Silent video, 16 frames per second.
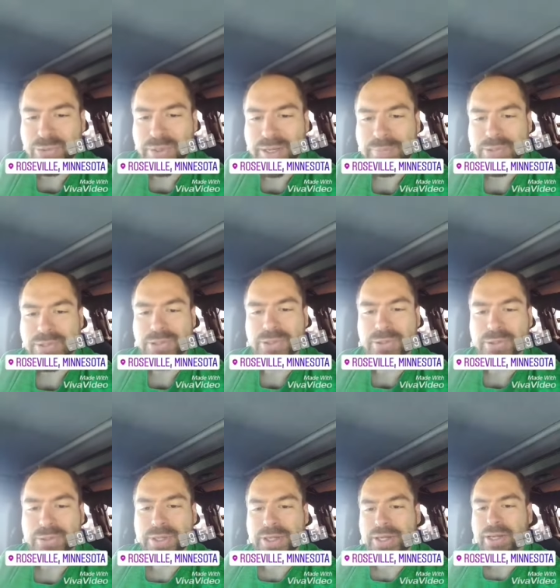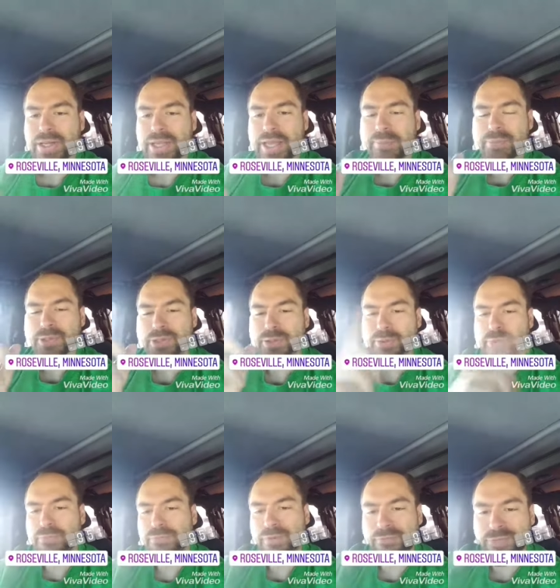new episode,
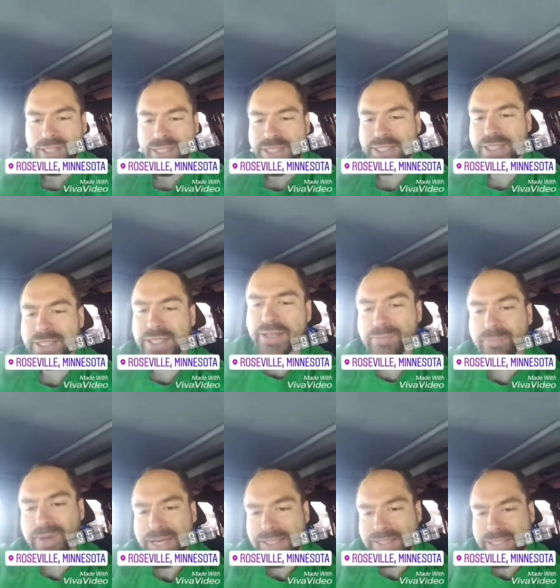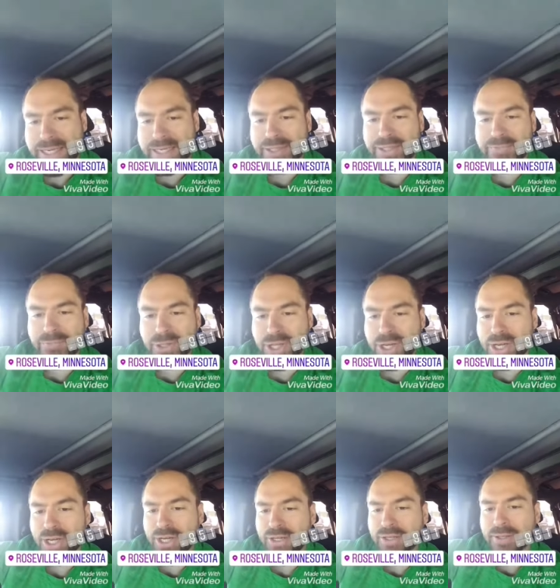episode 15 of my daily
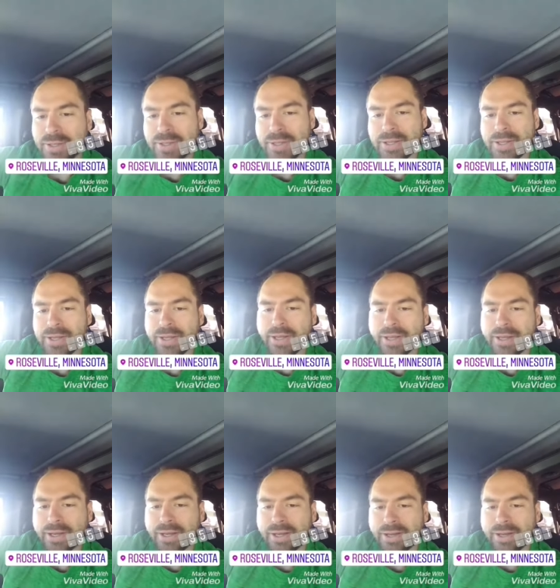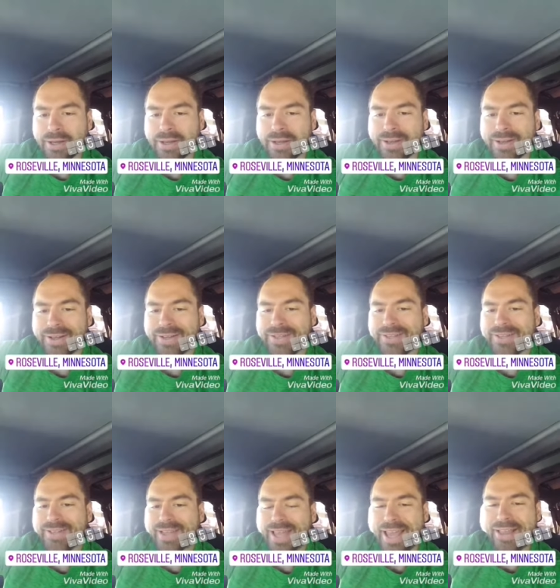vlog. Uh,
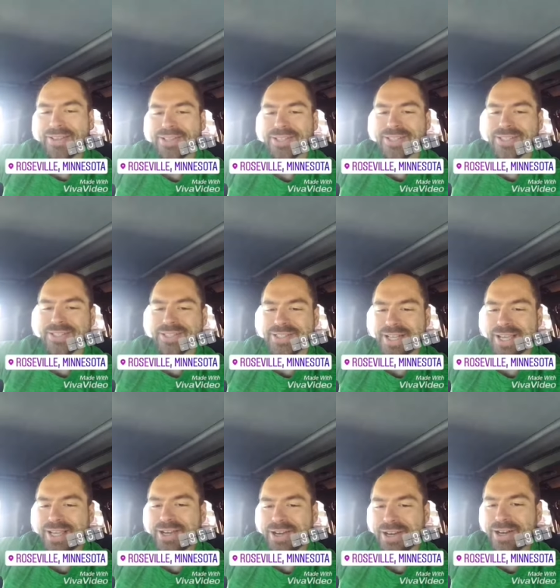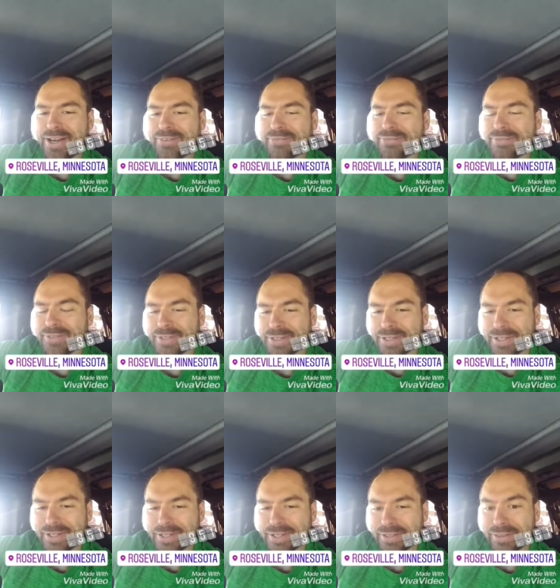Alex's Day Off
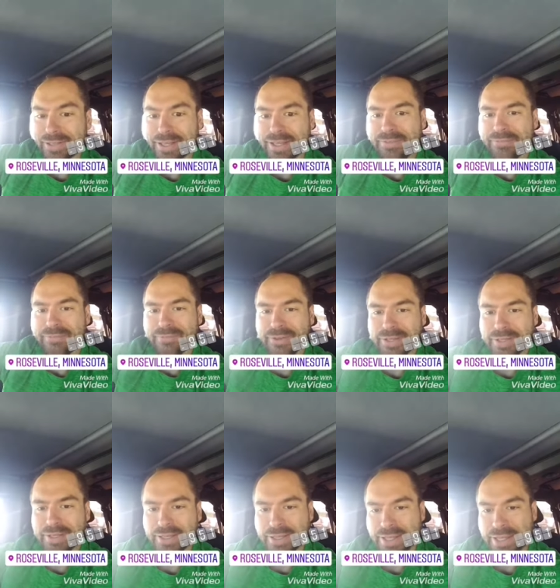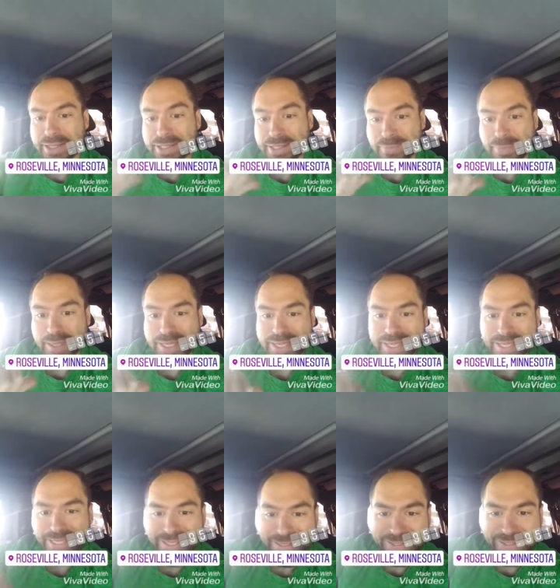uh, A Life as Me.